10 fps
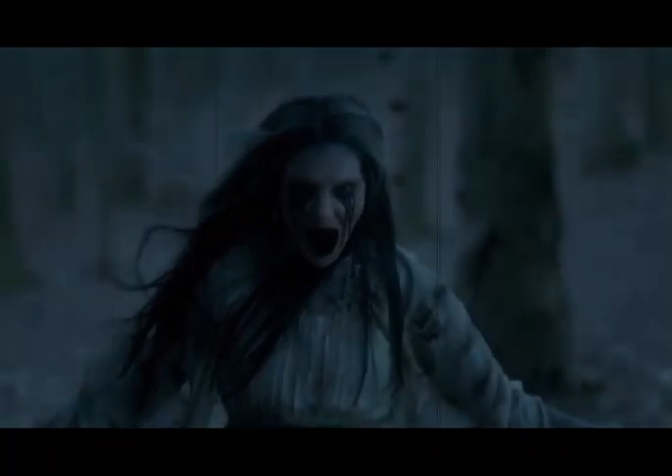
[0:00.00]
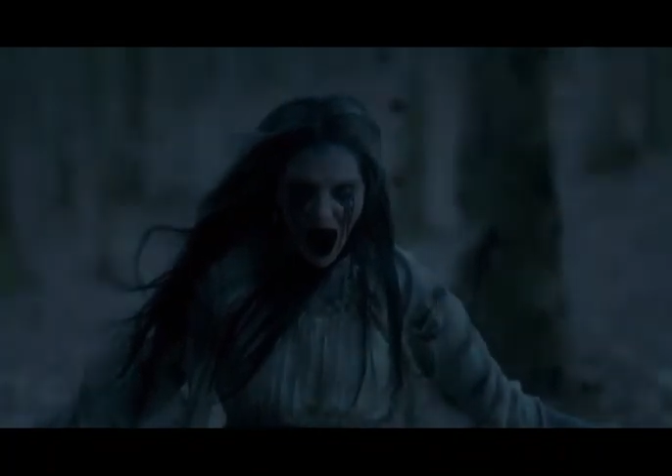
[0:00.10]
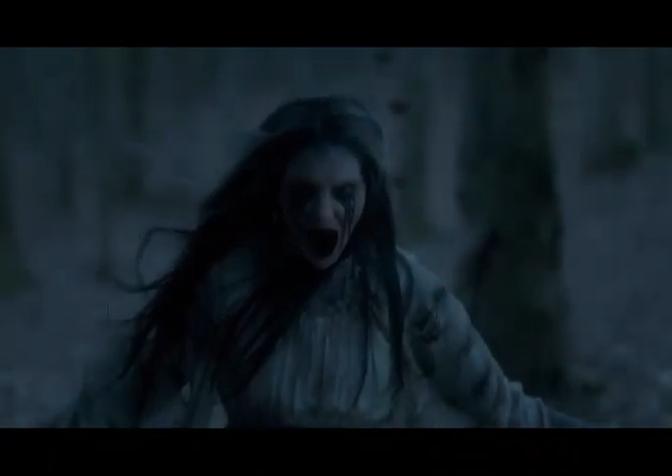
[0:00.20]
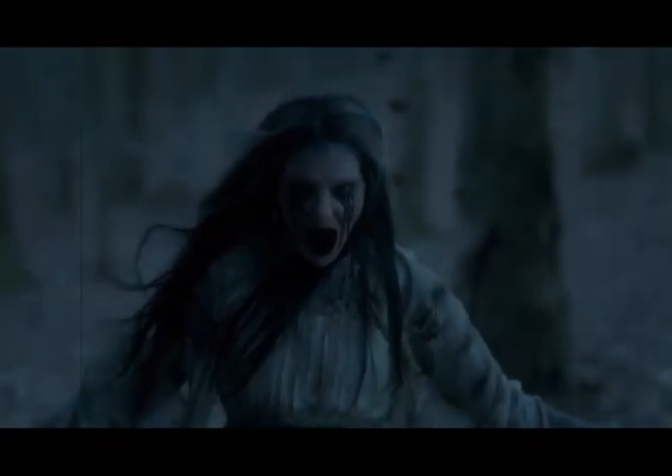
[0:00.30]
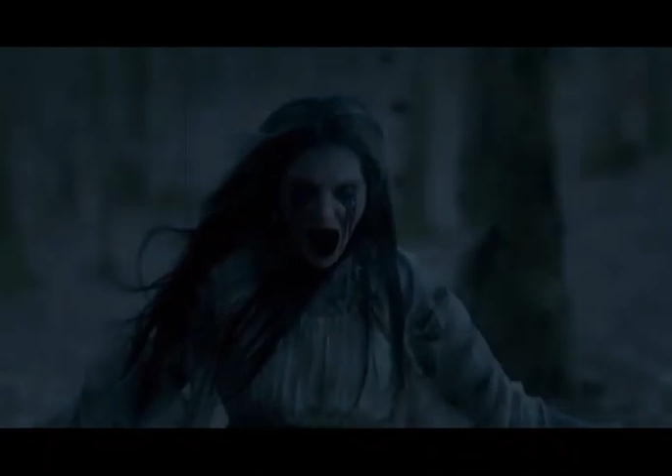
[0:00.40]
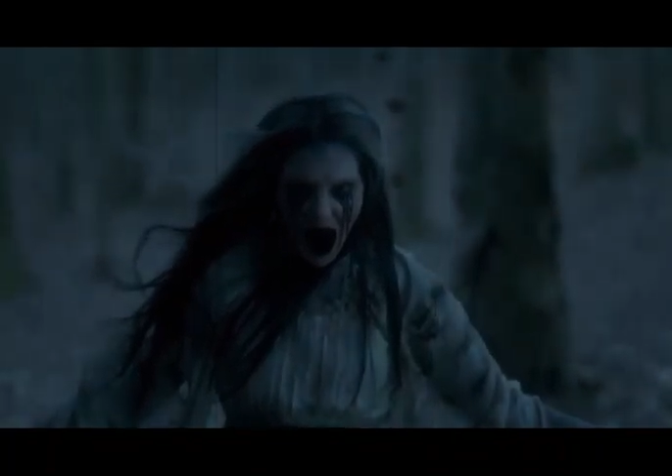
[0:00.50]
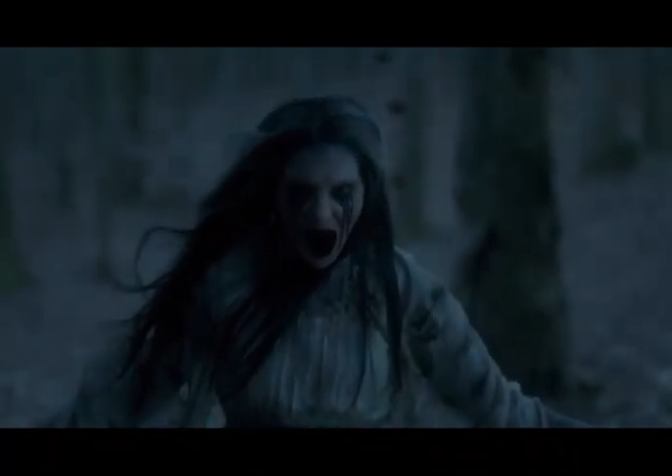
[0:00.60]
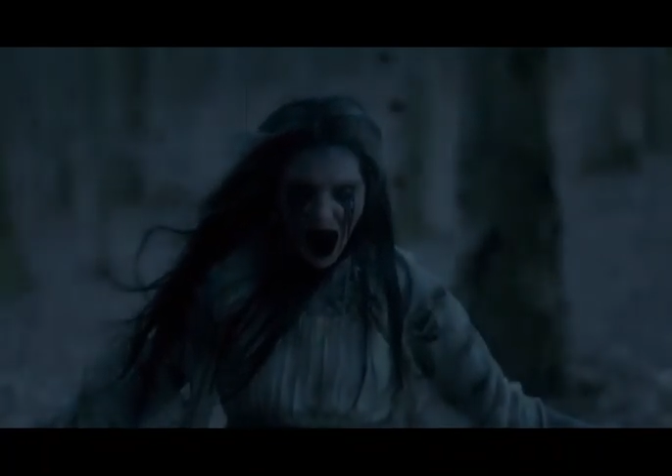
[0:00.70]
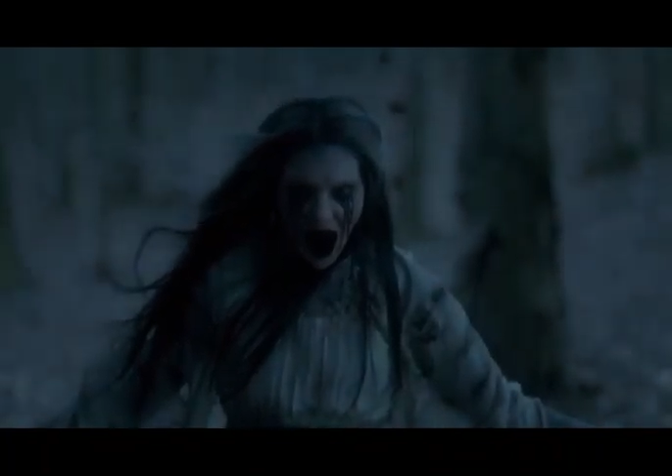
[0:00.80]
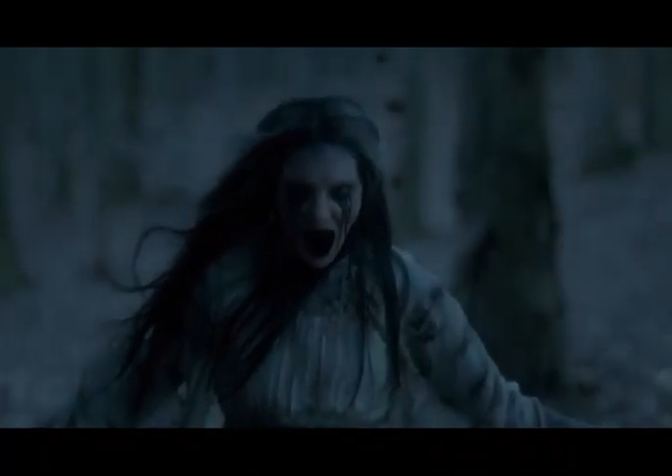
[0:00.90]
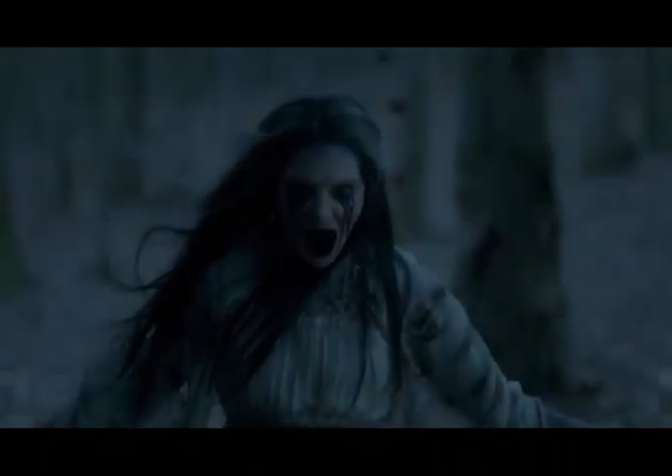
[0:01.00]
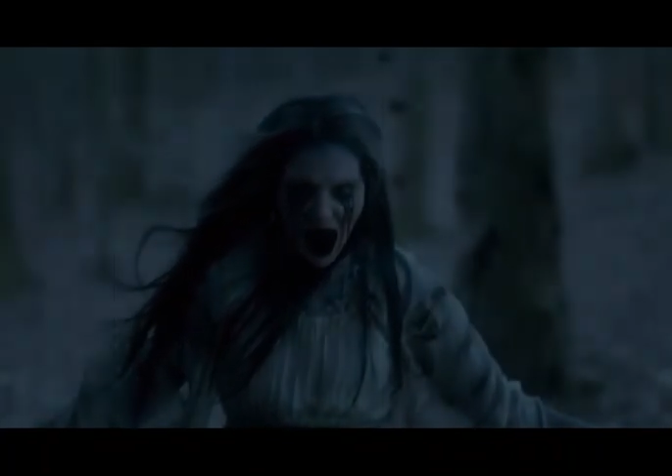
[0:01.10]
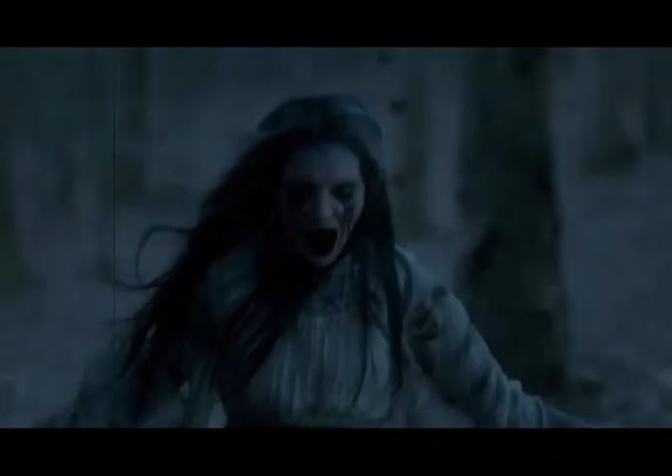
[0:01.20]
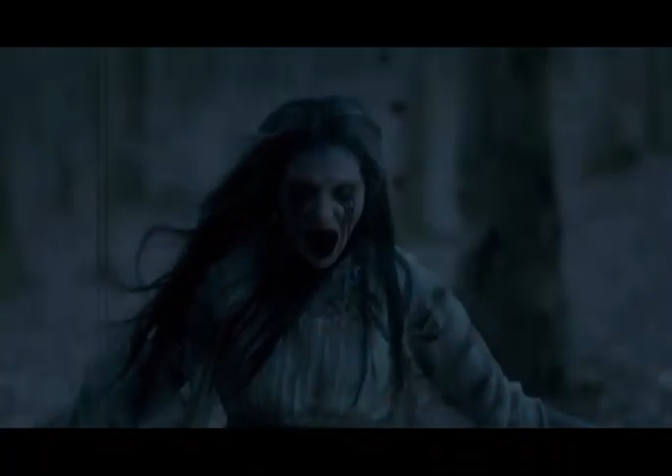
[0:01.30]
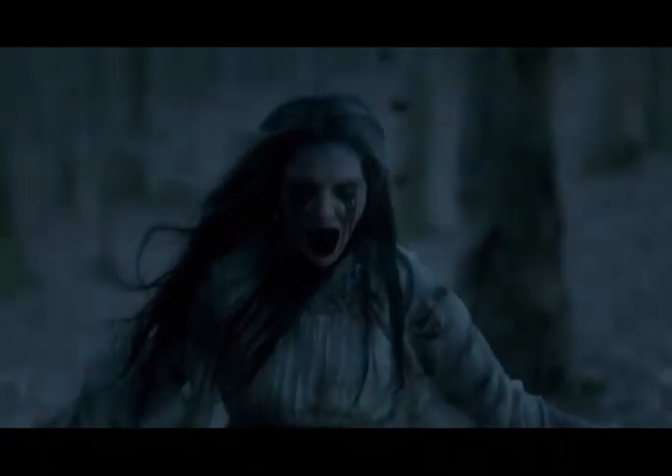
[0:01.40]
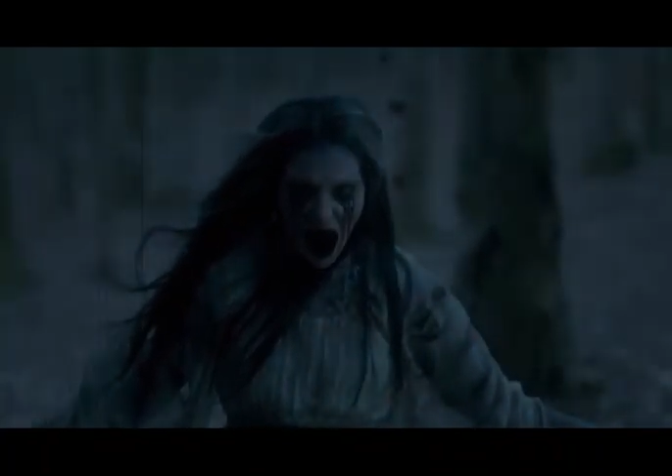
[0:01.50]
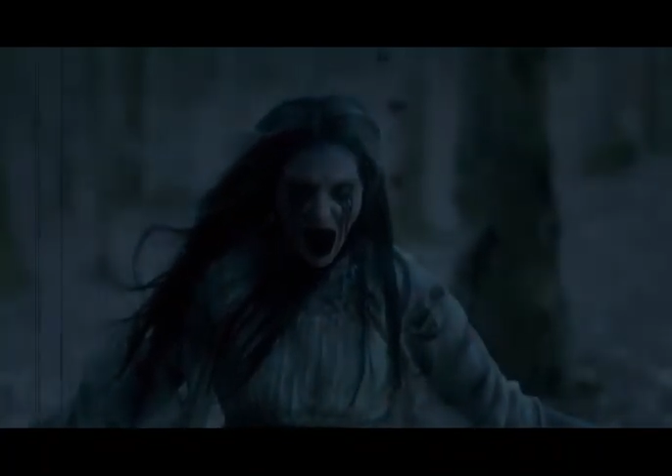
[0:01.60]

orbs of pale moonlight.